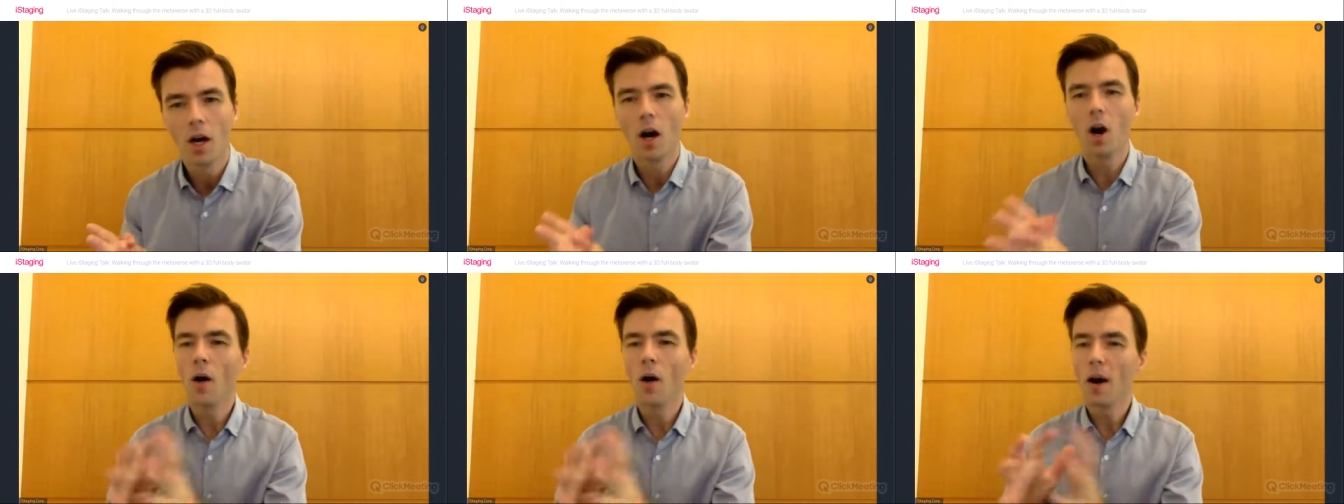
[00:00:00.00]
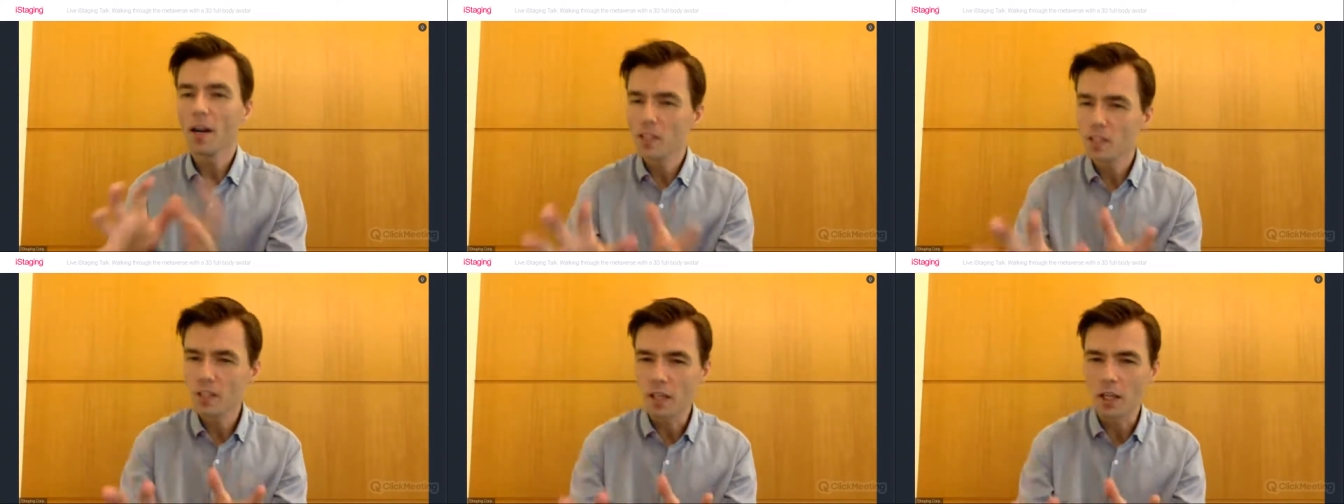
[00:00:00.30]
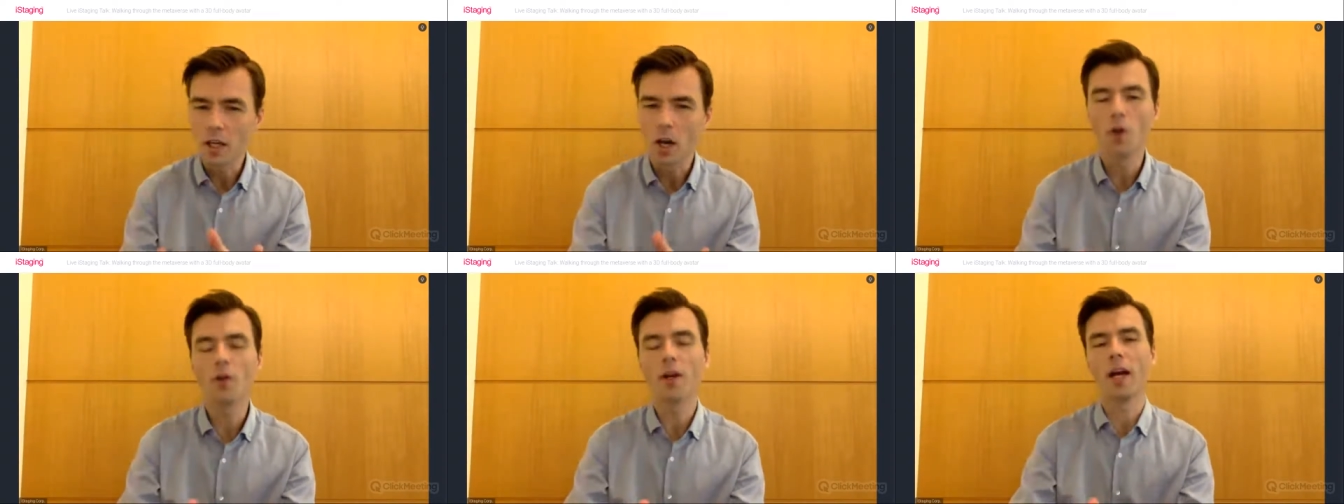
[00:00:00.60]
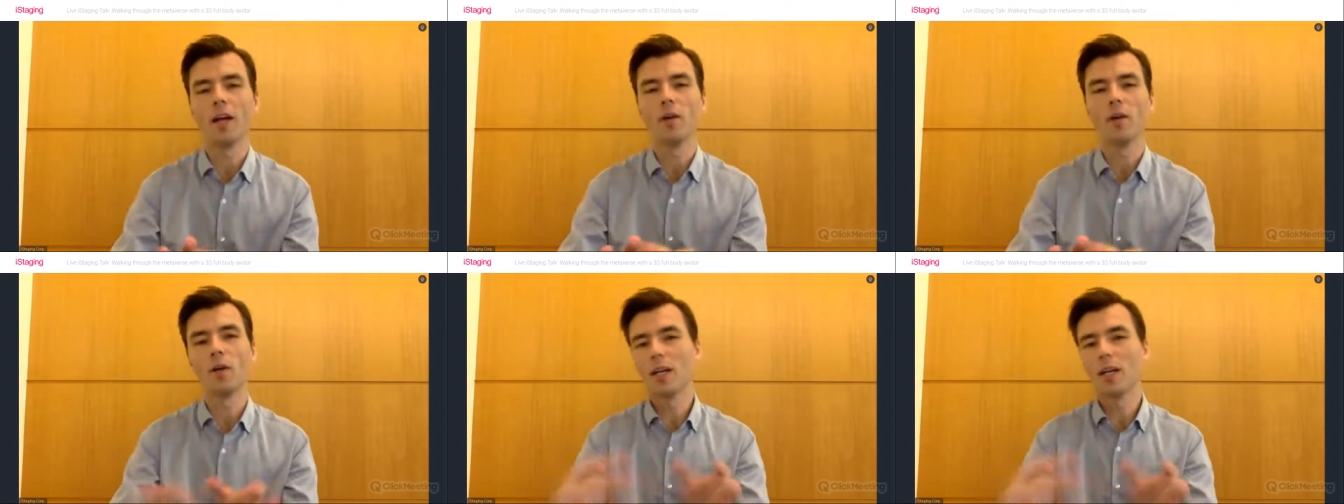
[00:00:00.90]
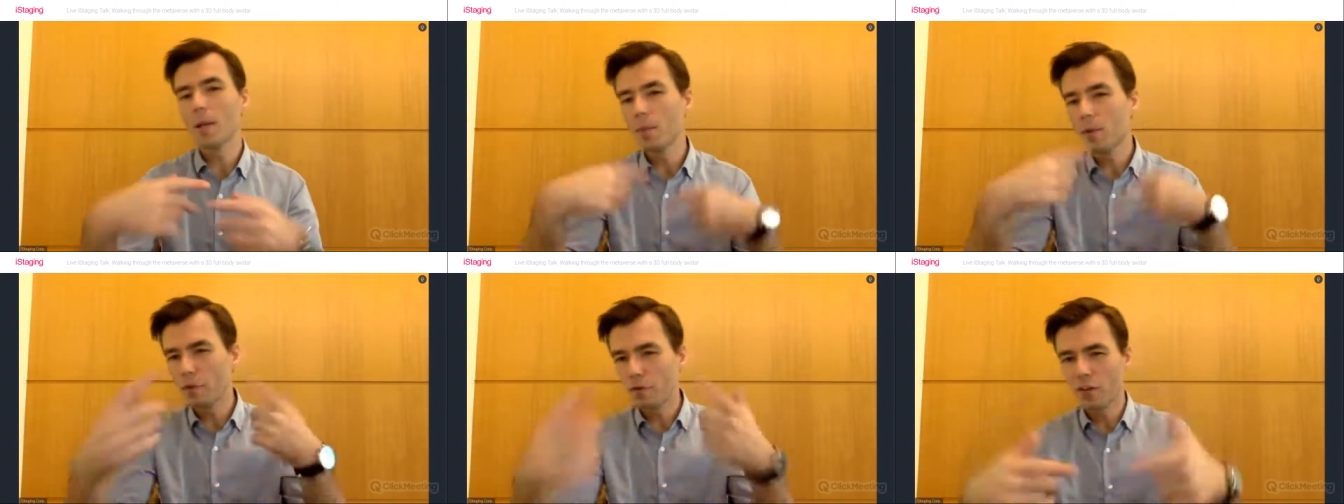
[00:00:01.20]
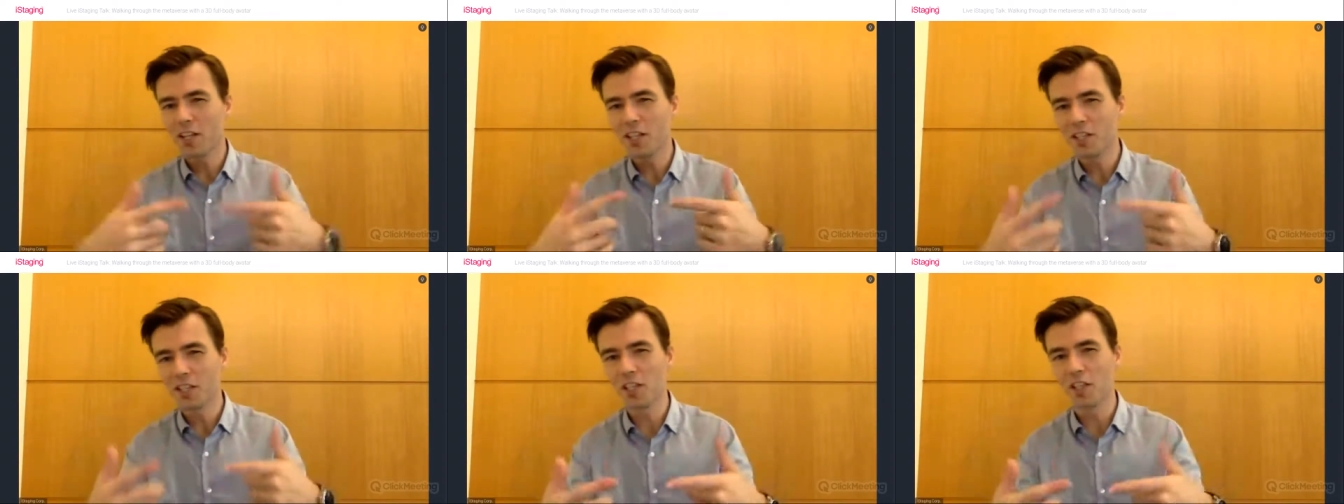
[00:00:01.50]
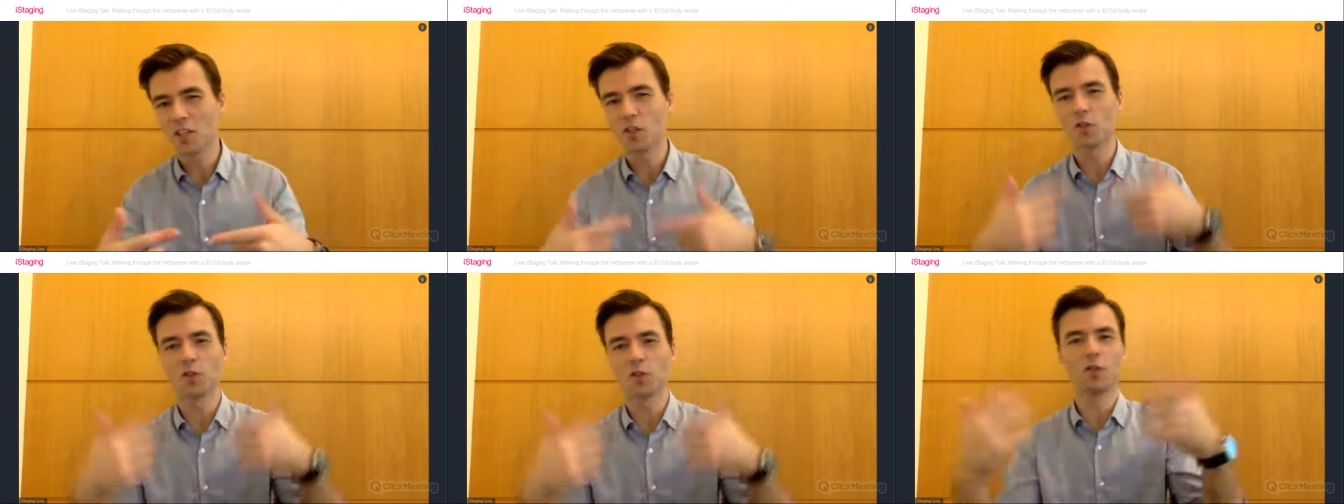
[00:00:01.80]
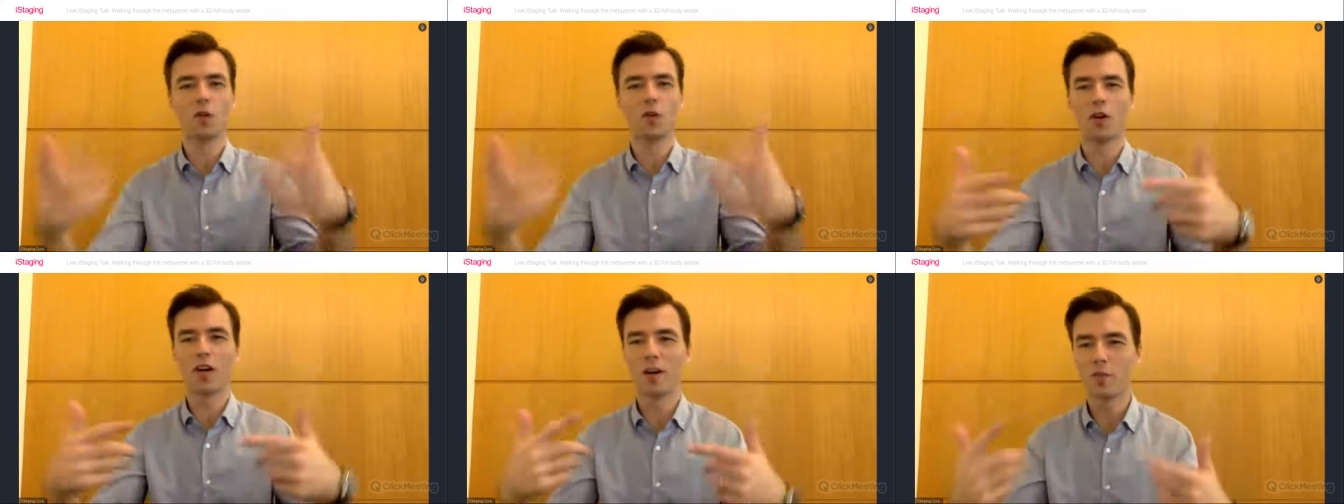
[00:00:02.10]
Oh, I see. Okay, well, let me finish this for